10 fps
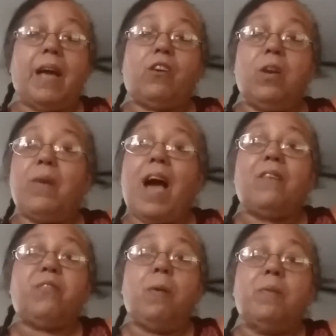call it, we
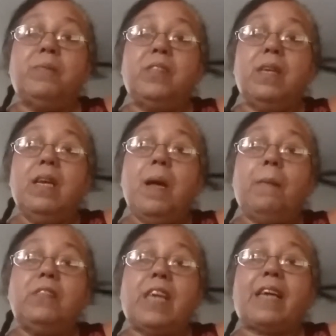had it from
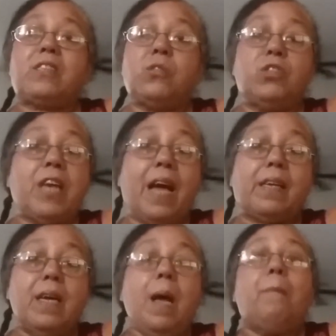check to
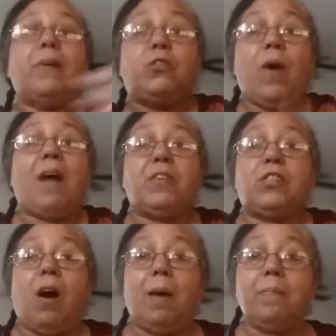check, but you have a
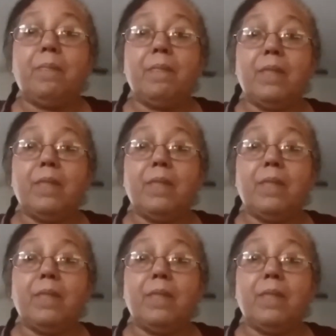job.